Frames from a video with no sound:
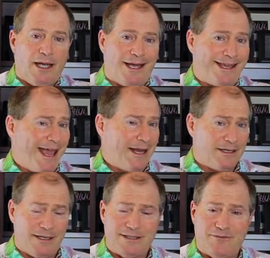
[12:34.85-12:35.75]

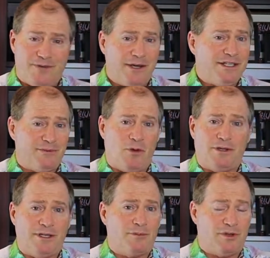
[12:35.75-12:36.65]
Again, it's a very
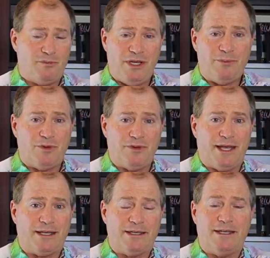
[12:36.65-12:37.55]
small number of people
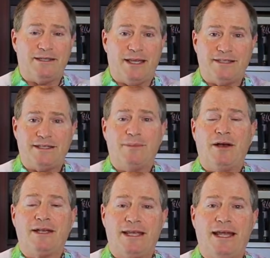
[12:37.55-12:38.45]
that
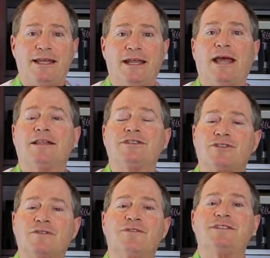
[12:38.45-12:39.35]
somehow get in, and on the
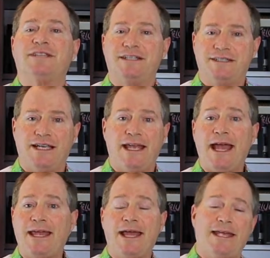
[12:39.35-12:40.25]
surface they say,
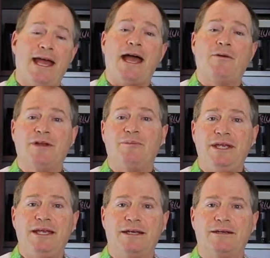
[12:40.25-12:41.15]
yeah, I want to
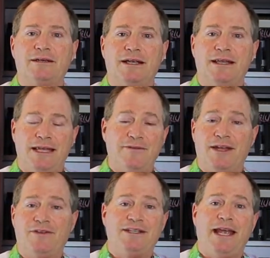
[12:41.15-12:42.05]
be here. And even
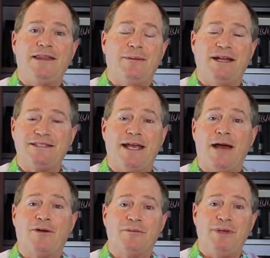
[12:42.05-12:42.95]
every day they might say,
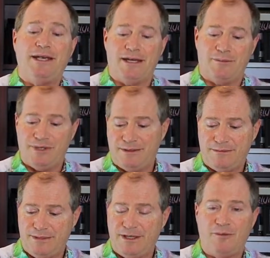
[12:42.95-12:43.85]
I want to be here. But
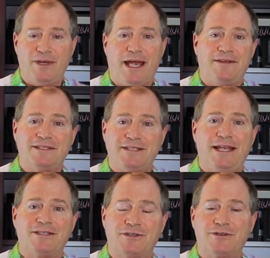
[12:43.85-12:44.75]
you know, behind the
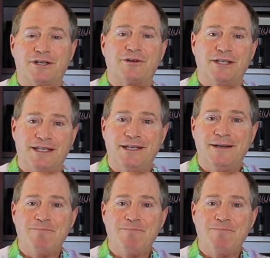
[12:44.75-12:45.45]
scenes, they're literally